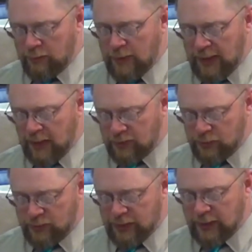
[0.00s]
began
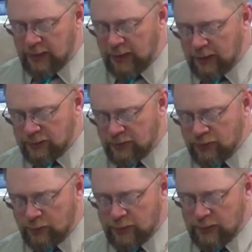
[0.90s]
to send against
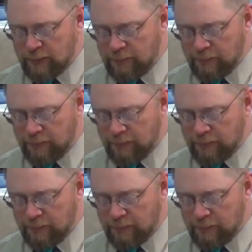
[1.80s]
Judah